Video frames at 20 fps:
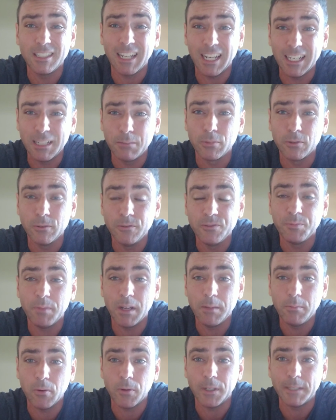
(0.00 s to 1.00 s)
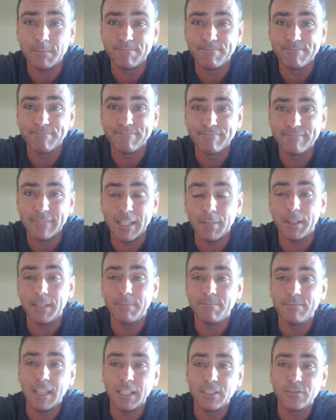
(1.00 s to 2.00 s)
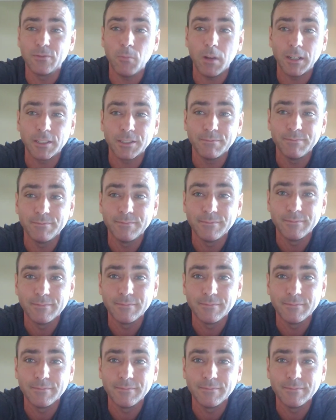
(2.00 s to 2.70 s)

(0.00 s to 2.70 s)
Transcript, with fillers: it kind of proves my point. Anyway, thanks for watching.